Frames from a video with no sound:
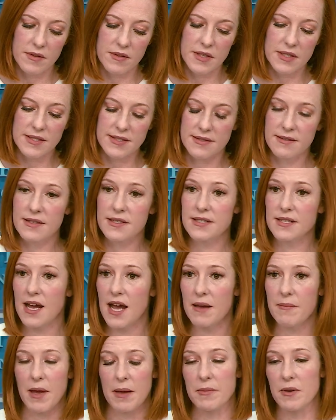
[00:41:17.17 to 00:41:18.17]
the
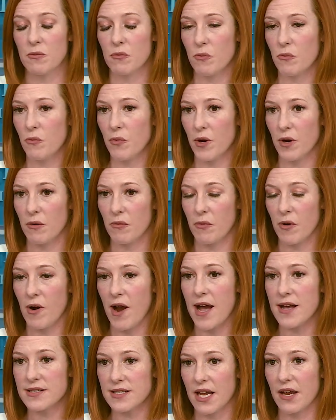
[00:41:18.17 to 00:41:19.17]
time, we're
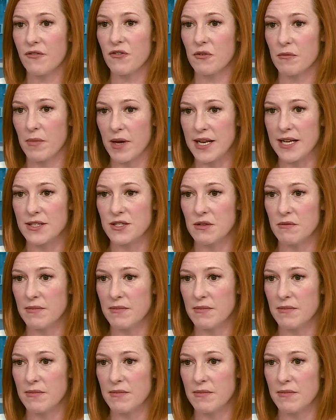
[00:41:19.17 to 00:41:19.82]
asking for money to